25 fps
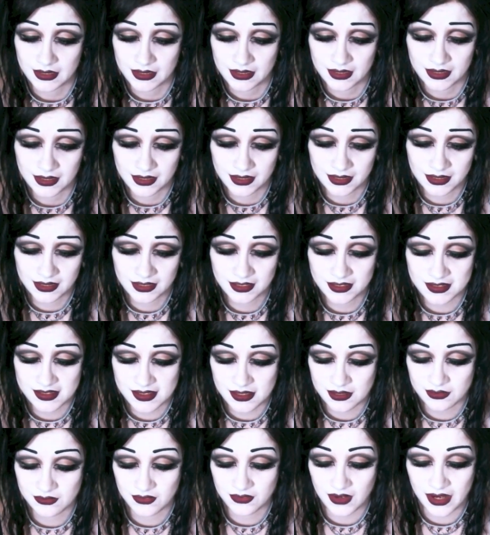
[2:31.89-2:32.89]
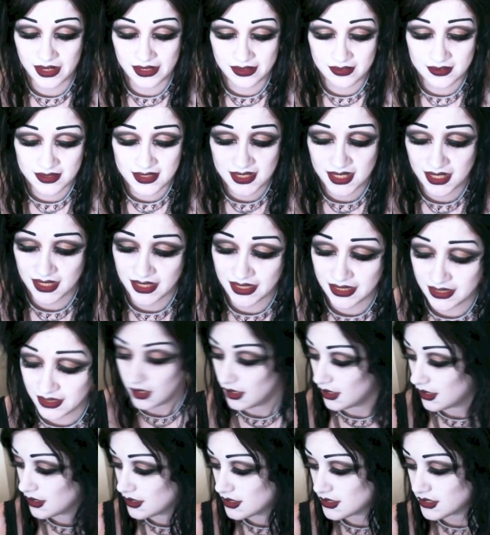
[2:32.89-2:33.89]
Eh, it's like fighting the tide.
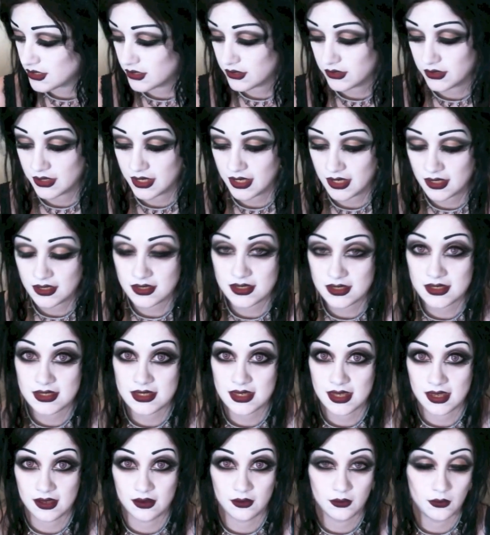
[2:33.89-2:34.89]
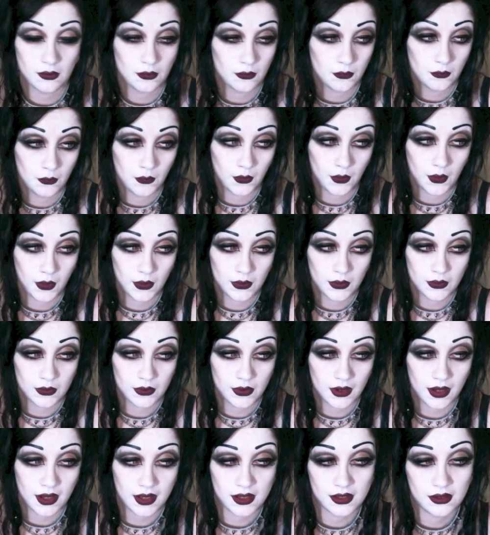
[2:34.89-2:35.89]
So here's what
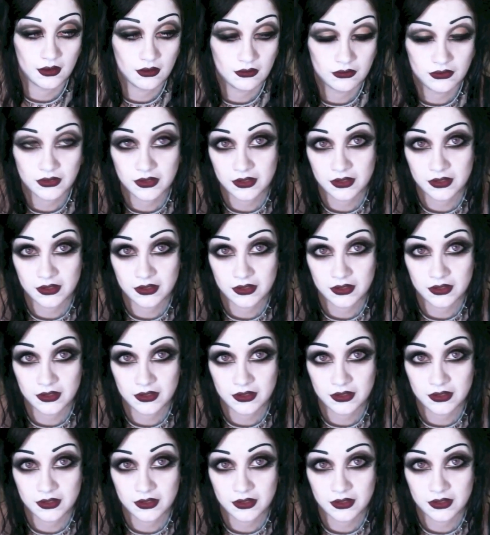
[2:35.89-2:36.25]
I got for